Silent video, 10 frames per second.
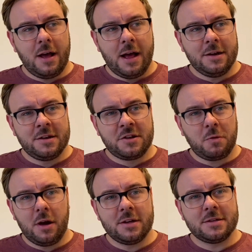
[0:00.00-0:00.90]
and
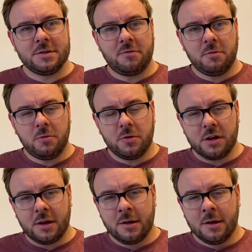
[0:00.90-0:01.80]
twice as
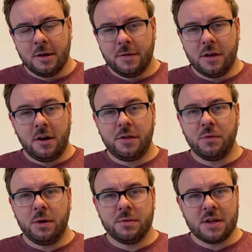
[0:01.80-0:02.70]
rewarding than I
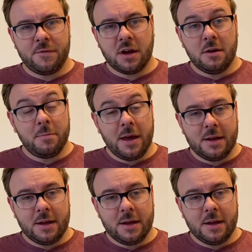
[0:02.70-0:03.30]
thought it was ever going to be.